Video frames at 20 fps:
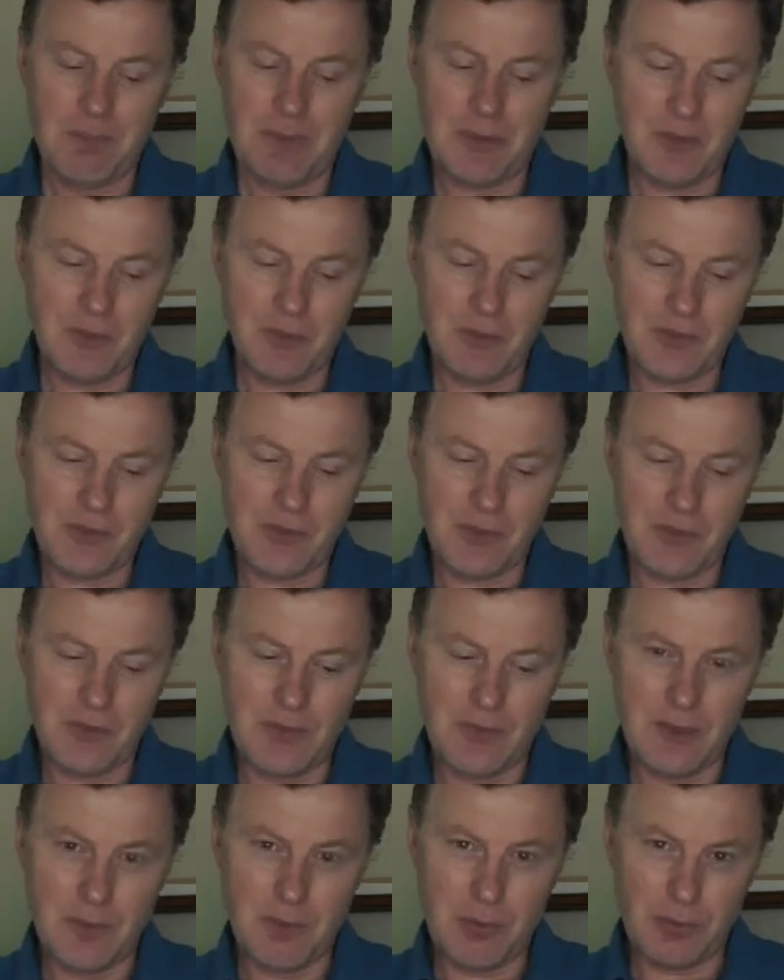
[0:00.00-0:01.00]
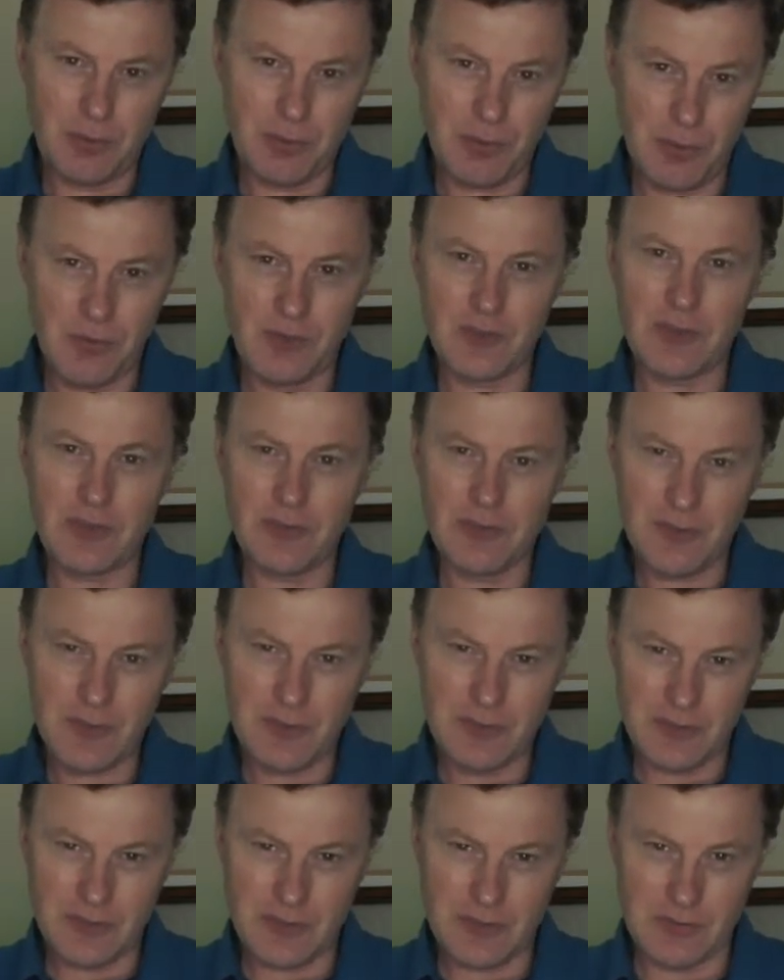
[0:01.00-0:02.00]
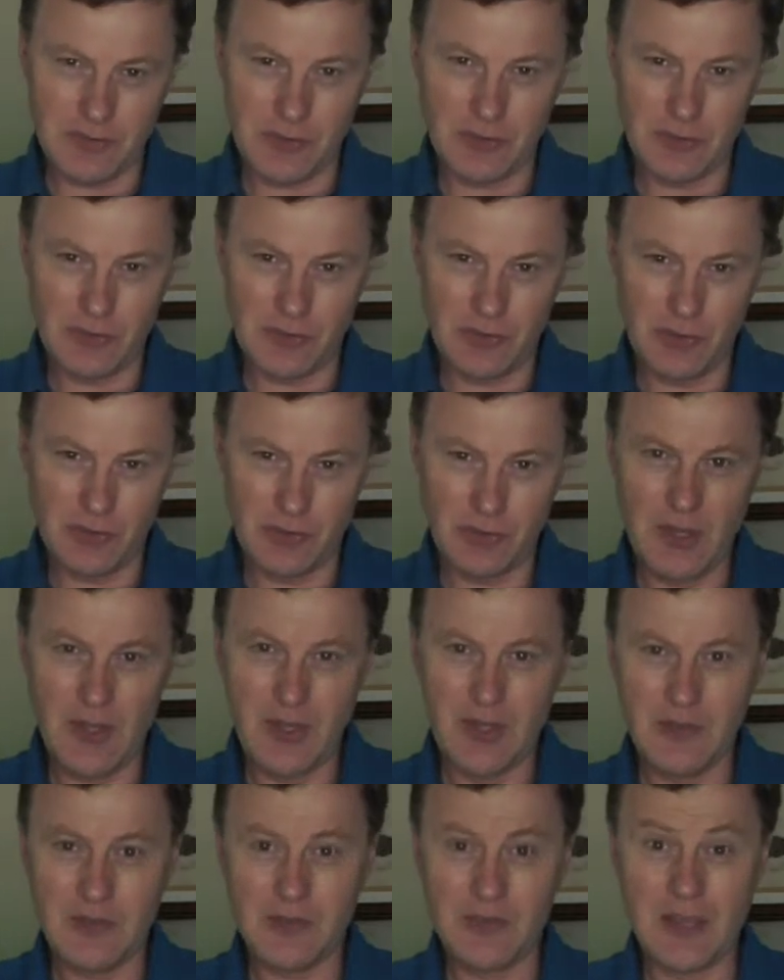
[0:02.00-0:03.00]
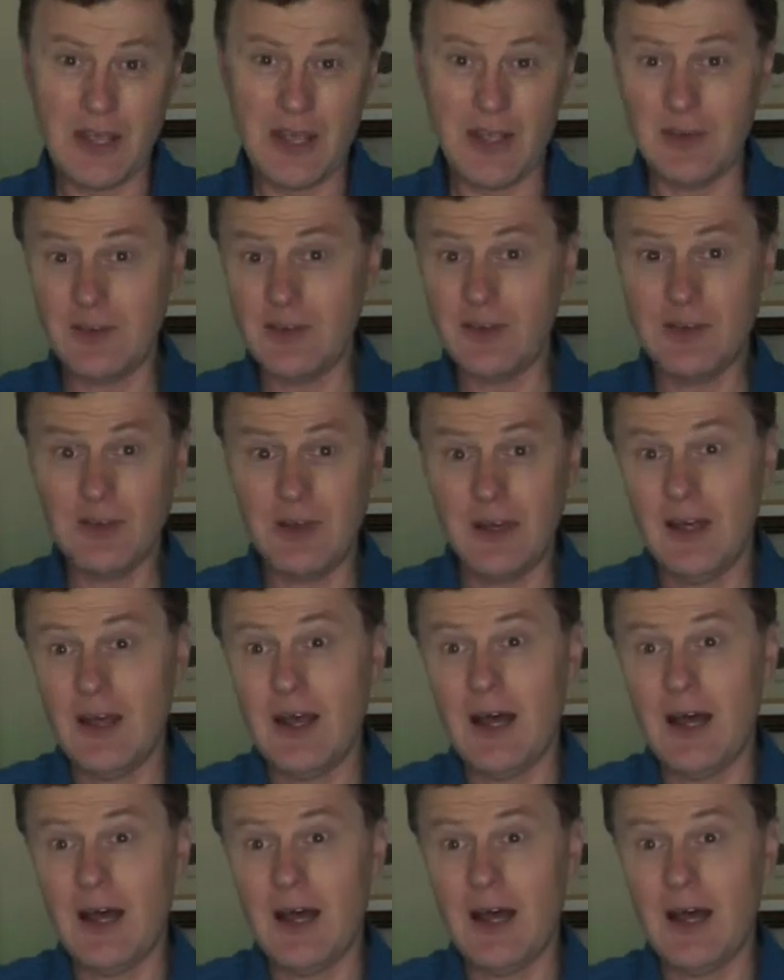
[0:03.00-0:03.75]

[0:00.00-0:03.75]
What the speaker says: but also the approach is very different to standard